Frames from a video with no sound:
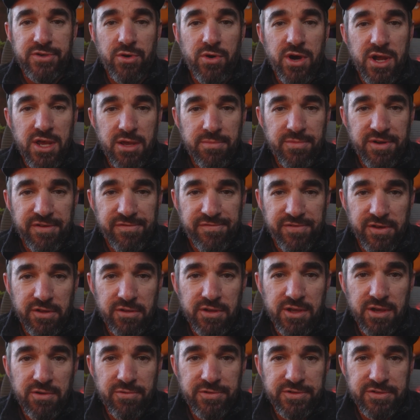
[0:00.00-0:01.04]
So I am an
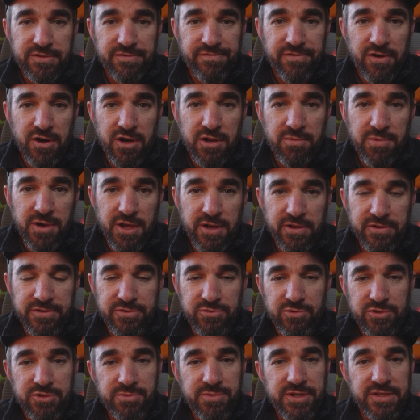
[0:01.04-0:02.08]
affiliate with Safari
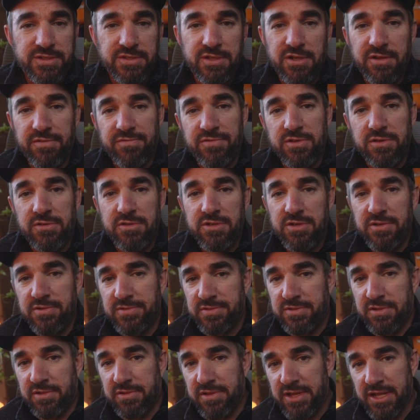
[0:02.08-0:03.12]
Pedals, which means that if you
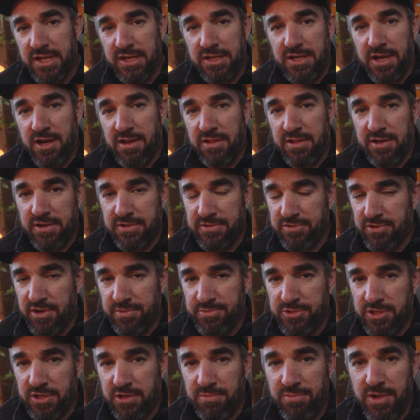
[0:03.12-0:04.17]
use the link down in the
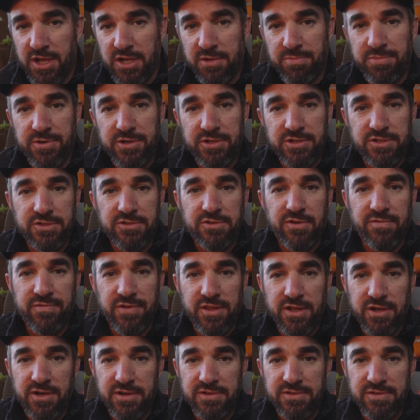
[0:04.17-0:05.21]
description to make a purchase
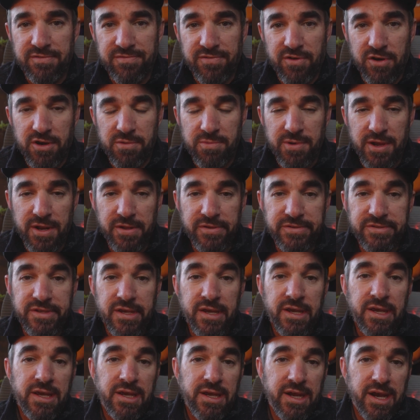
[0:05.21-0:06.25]
over there at Safari Pedals,
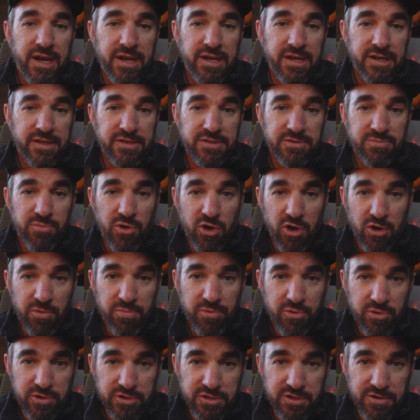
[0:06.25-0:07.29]
I get a small
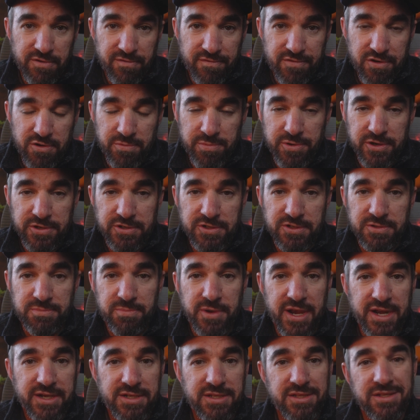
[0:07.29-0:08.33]
portion of your purchase
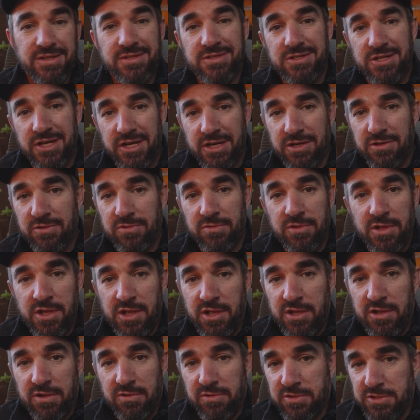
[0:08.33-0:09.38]
back to this channel,
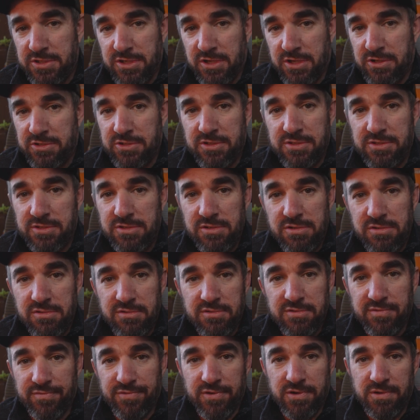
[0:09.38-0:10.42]
which I'll just
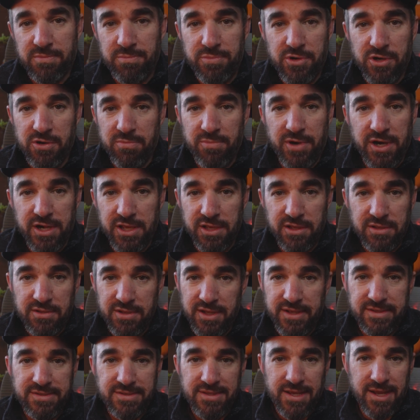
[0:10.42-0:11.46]
use for beer money.
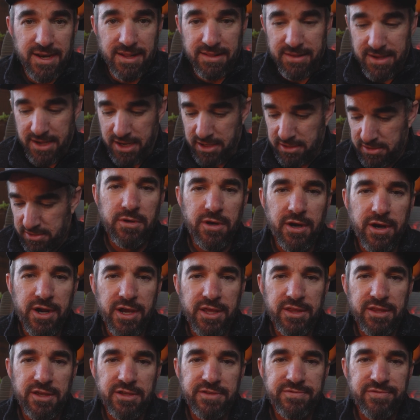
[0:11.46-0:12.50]
It's not a lot.
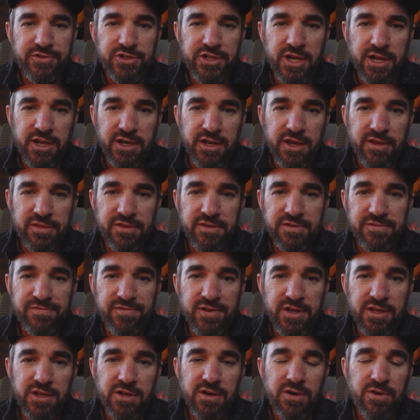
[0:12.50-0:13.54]
Alright, thanks for checking out this
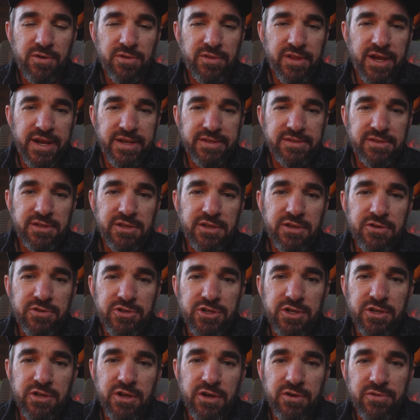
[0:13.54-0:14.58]
video. Last thing you
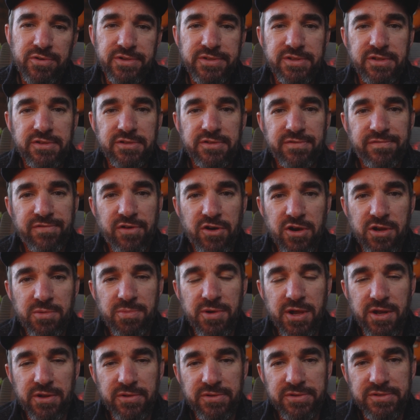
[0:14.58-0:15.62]
should know is that Safari
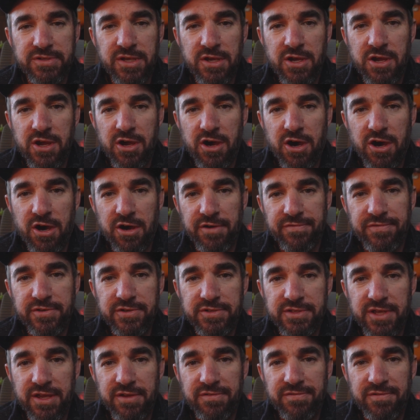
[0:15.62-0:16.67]
Pedals
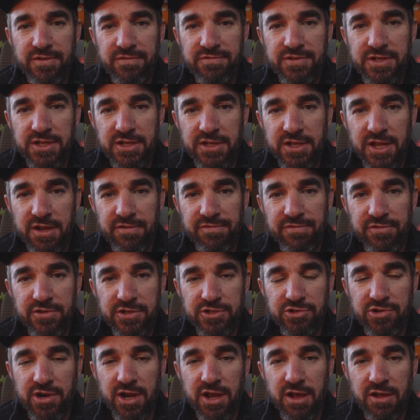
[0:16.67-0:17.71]
offers a 15-day free
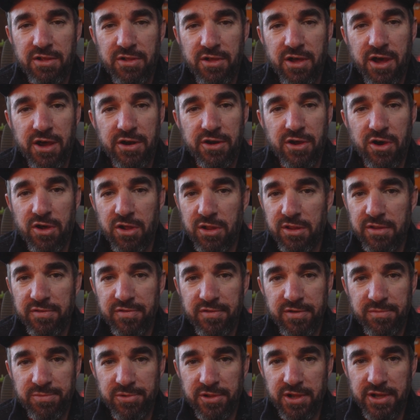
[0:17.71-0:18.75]
trial on all of
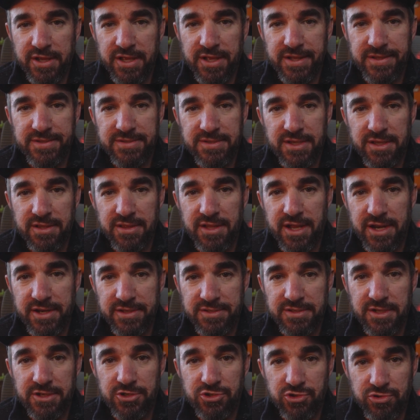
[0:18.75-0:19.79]
their plugins, and that
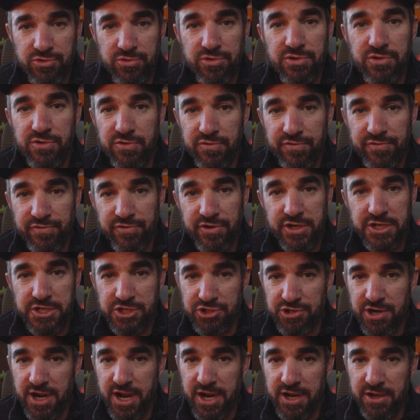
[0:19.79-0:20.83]
is a true free
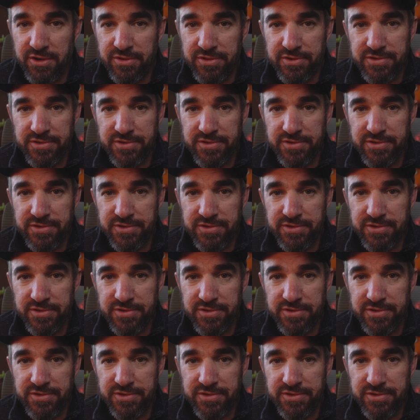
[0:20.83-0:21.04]
trial.